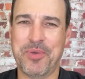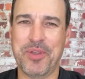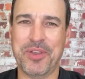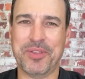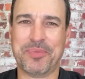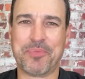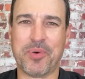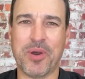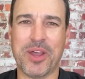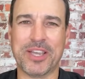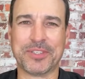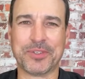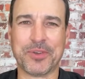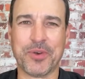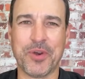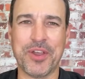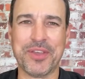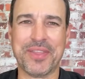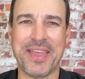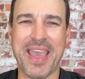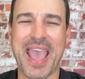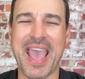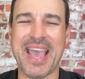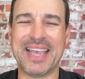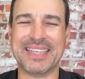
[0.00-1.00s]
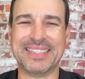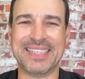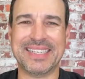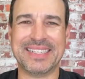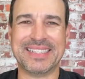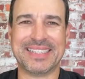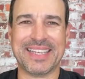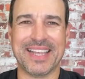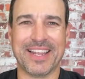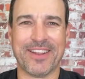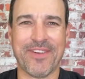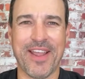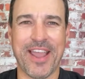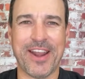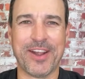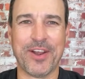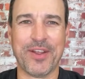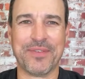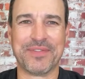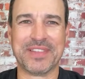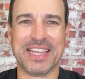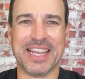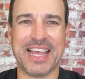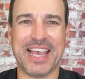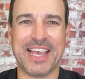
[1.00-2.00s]
Perth price growth has accelerated
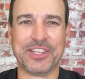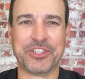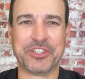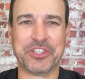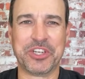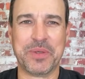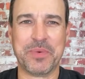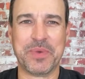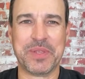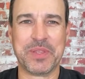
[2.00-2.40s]
over the last year,